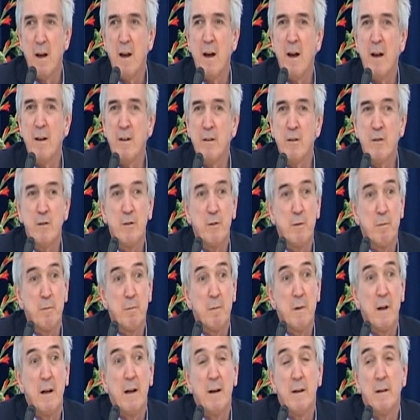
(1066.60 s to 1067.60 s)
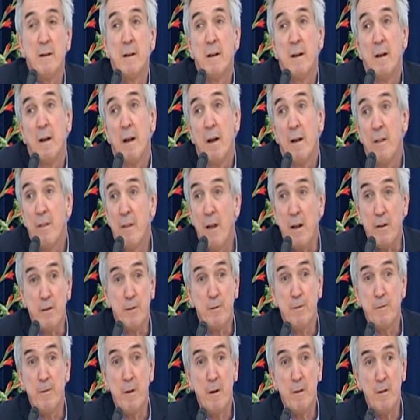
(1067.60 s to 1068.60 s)
and
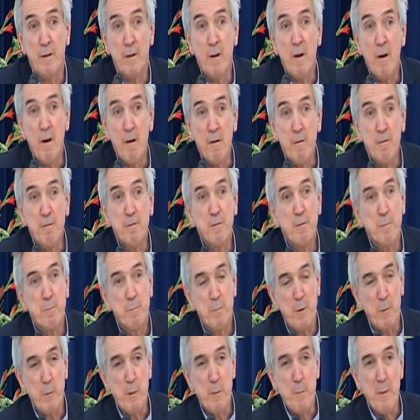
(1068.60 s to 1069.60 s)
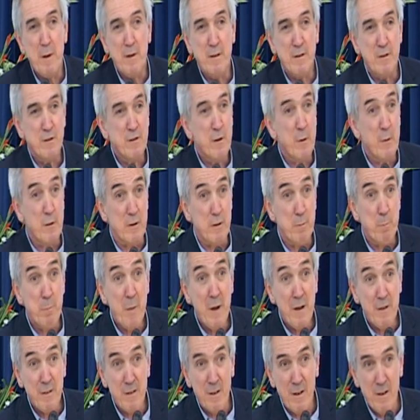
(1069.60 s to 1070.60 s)
that's fair enough, but we better show it's
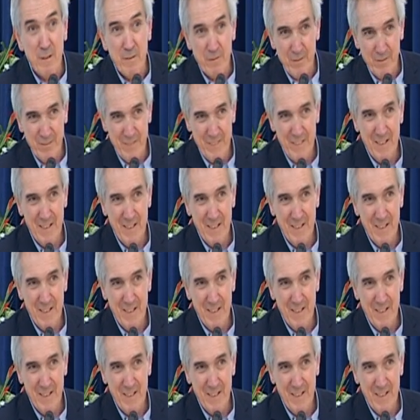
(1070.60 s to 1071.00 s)
better.